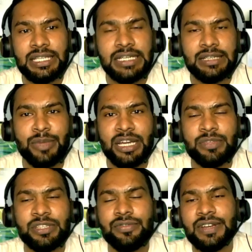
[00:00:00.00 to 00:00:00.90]
That might
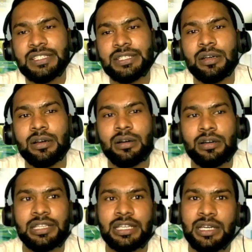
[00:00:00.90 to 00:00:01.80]
be a fresher,
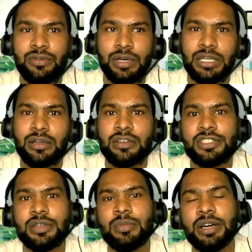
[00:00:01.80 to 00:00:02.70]
or they are working on
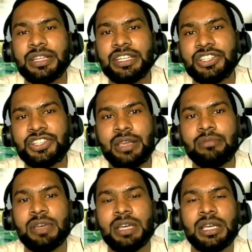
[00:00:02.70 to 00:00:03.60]
some other stream,